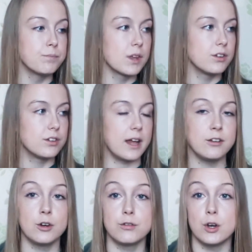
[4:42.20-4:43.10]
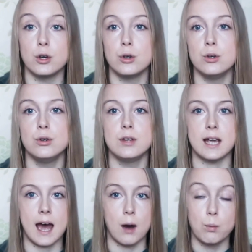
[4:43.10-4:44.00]
stand up for who they
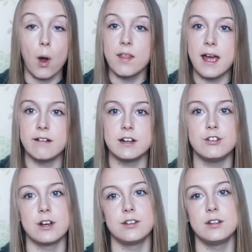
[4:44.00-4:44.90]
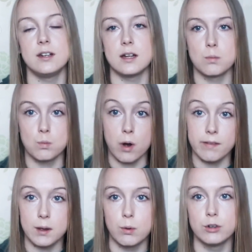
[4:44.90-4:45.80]
are, what they're interested in, and what
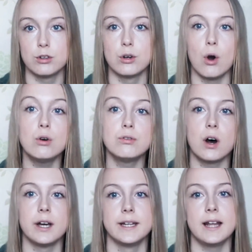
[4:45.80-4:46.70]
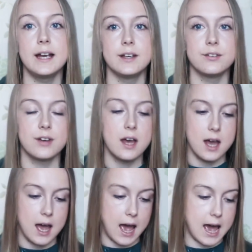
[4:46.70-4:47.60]
they want to go for in life,
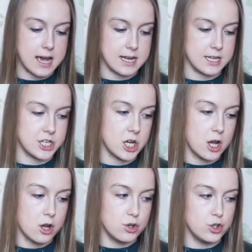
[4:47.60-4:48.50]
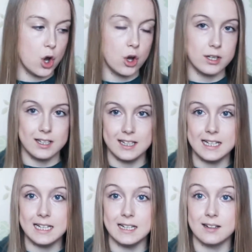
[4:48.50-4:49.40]
and not
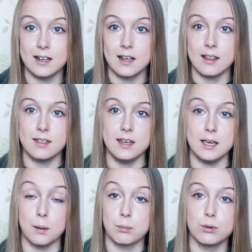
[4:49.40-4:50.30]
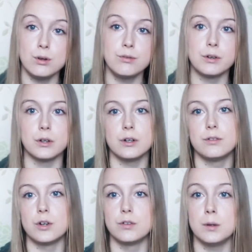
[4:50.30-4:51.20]
need the approval of
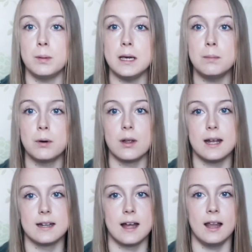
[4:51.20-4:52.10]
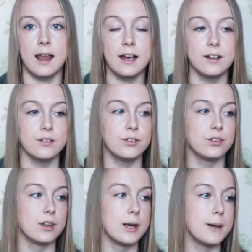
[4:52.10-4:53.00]
other people in their lives